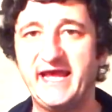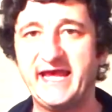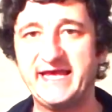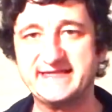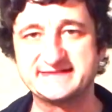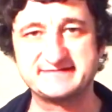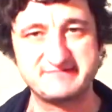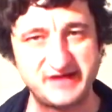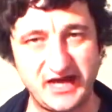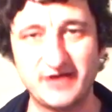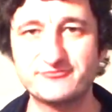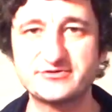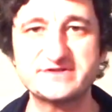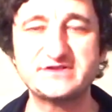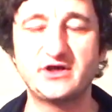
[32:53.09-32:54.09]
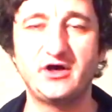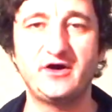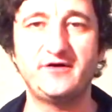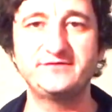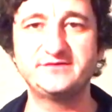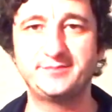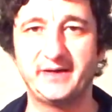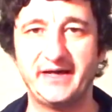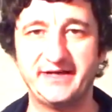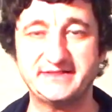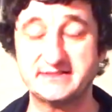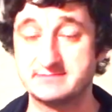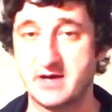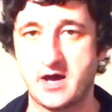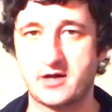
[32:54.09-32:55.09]
is not resolved by
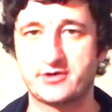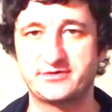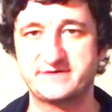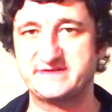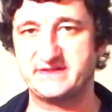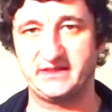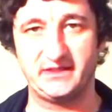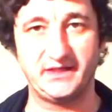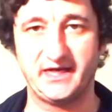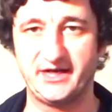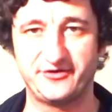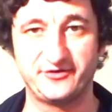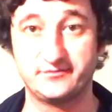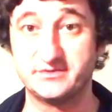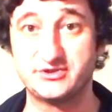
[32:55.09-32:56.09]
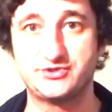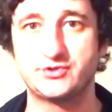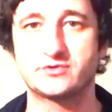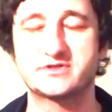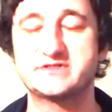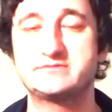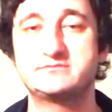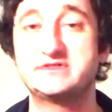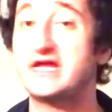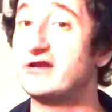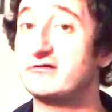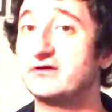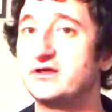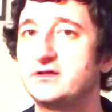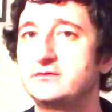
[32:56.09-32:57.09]
democracy, either
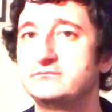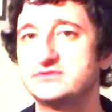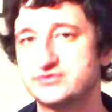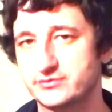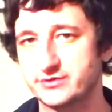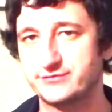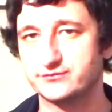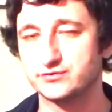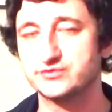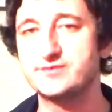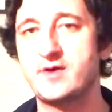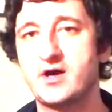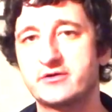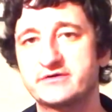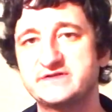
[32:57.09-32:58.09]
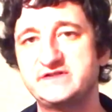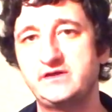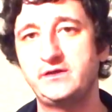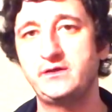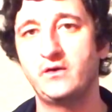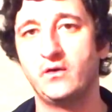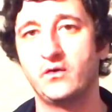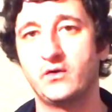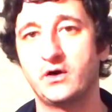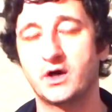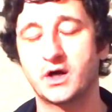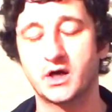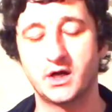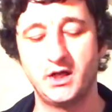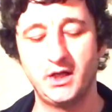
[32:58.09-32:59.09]
majority rule democracy,
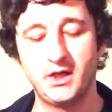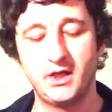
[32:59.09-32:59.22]
or